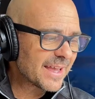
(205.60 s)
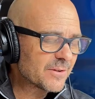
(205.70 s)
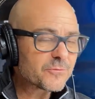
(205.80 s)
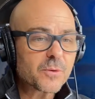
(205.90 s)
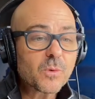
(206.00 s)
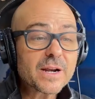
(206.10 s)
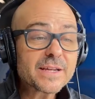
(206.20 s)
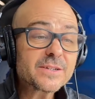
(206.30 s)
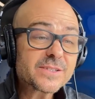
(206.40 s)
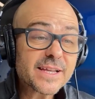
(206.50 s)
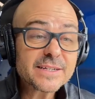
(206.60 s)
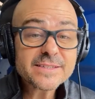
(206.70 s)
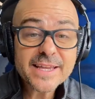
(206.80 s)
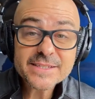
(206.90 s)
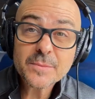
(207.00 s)
from what I understand, it
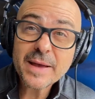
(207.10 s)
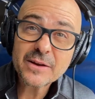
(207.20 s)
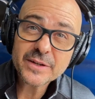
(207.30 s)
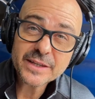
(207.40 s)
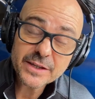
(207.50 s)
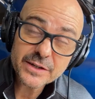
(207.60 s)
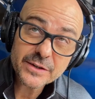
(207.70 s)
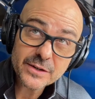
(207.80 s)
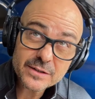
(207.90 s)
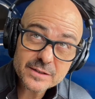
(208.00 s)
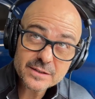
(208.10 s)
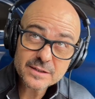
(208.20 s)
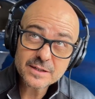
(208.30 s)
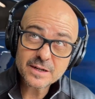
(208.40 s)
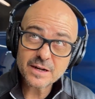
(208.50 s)
takes about a year
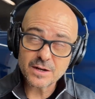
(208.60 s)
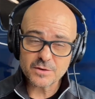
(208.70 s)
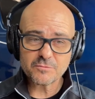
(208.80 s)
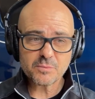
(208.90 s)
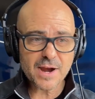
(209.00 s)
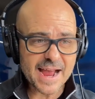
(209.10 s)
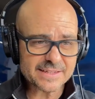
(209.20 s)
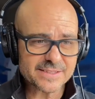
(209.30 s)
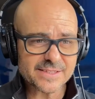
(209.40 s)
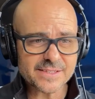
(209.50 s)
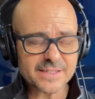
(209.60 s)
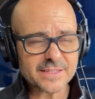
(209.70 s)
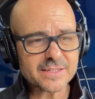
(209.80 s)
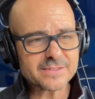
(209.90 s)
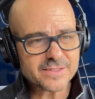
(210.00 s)
of
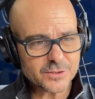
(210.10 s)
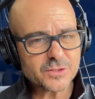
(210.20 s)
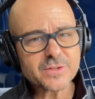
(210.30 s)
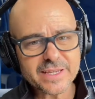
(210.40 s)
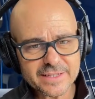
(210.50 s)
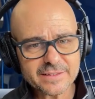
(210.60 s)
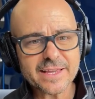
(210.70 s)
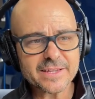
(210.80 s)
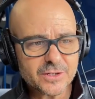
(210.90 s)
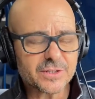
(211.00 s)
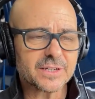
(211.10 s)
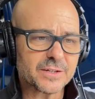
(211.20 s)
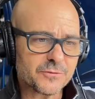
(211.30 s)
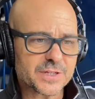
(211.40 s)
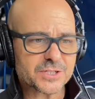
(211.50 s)
practicing until you get like good and
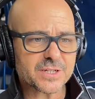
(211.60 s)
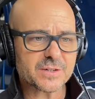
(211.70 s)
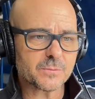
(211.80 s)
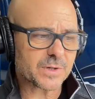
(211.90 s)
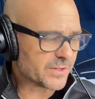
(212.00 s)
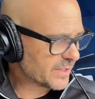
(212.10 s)
efficient and where you